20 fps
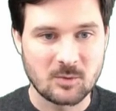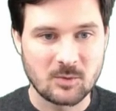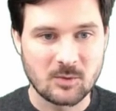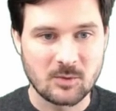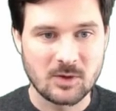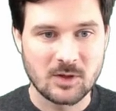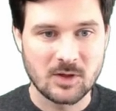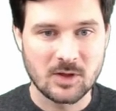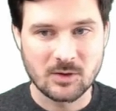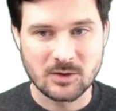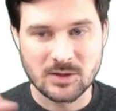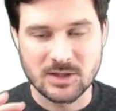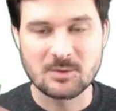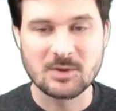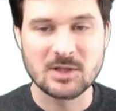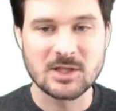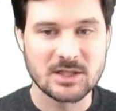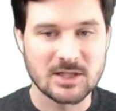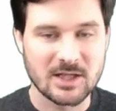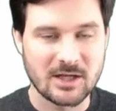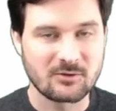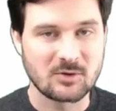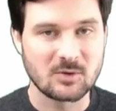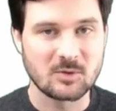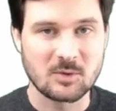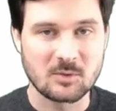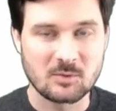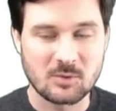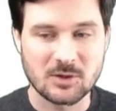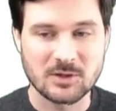those images have to be
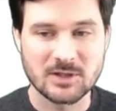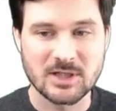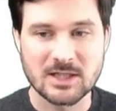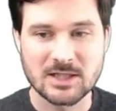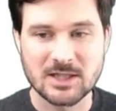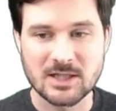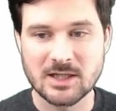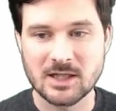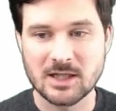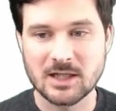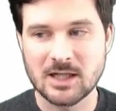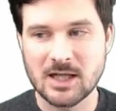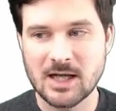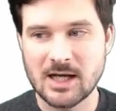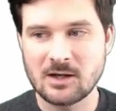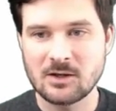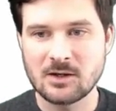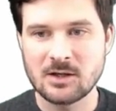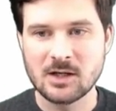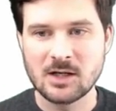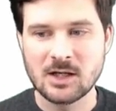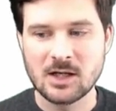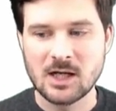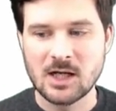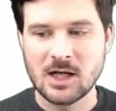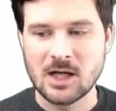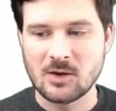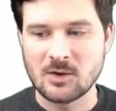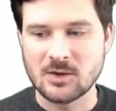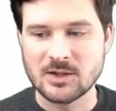processed in the cloud
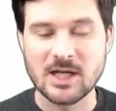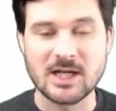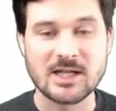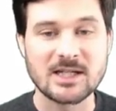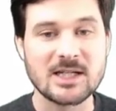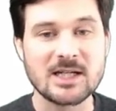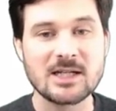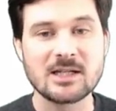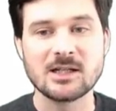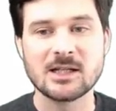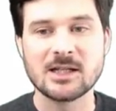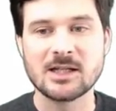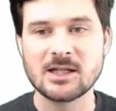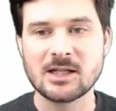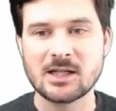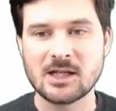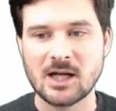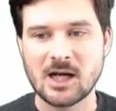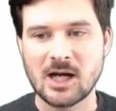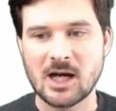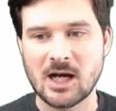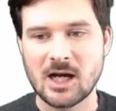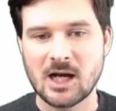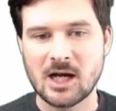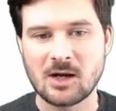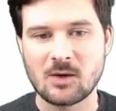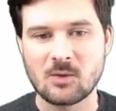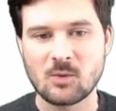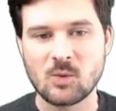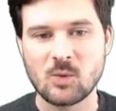Whereas ideally,
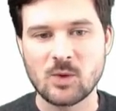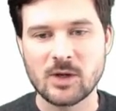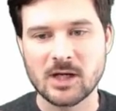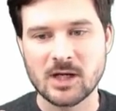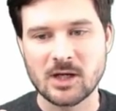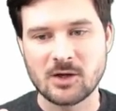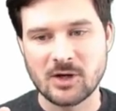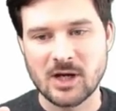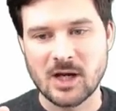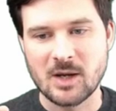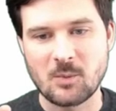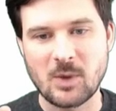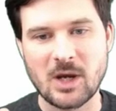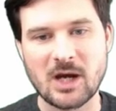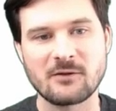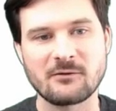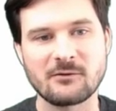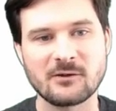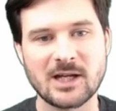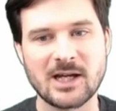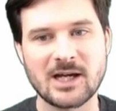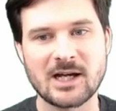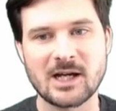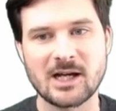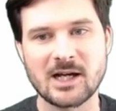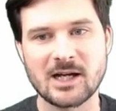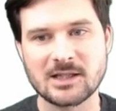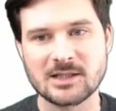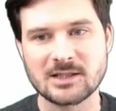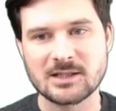um, we can create powerful
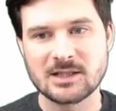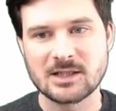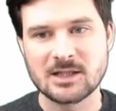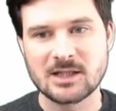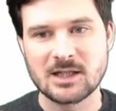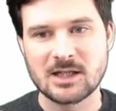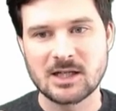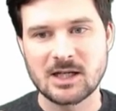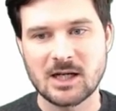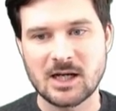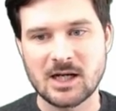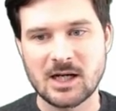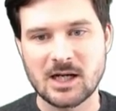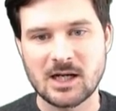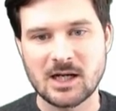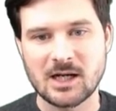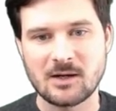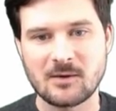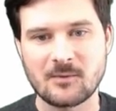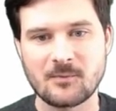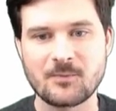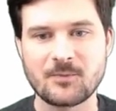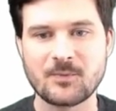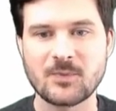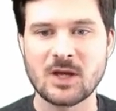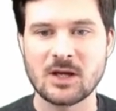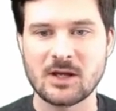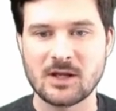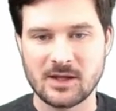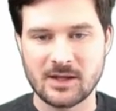AIs um,
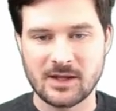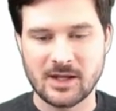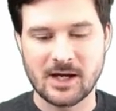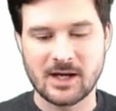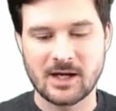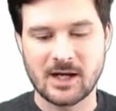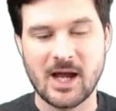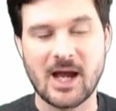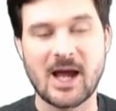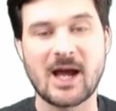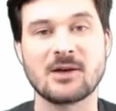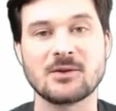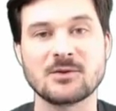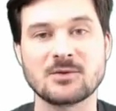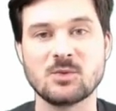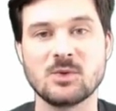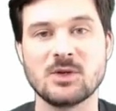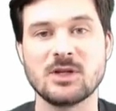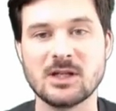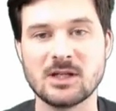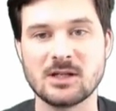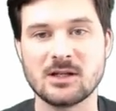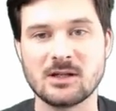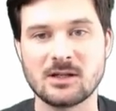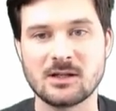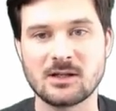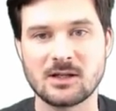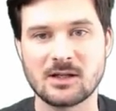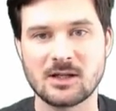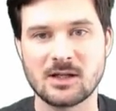that are housed within
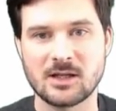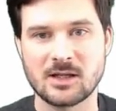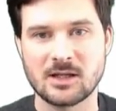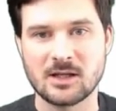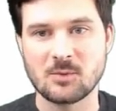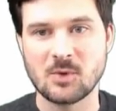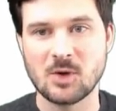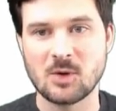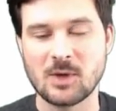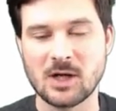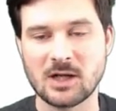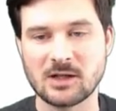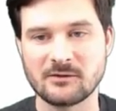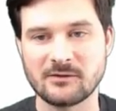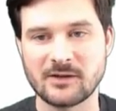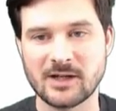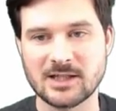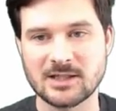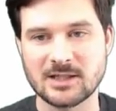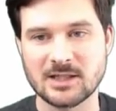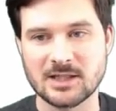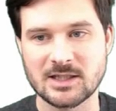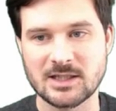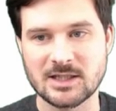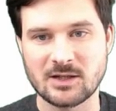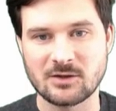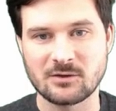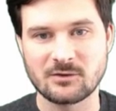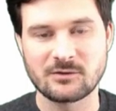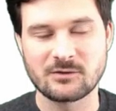the mobile device itself.
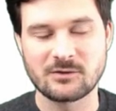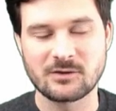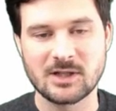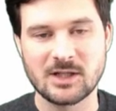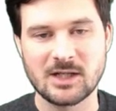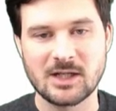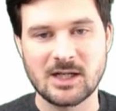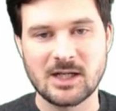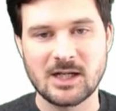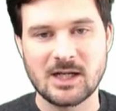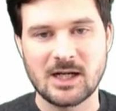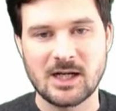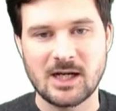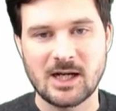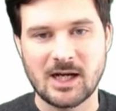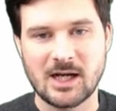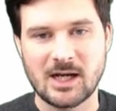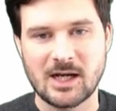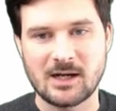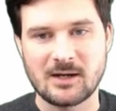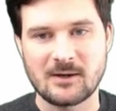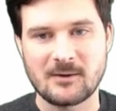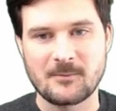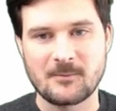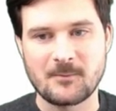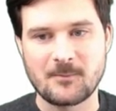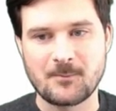Um,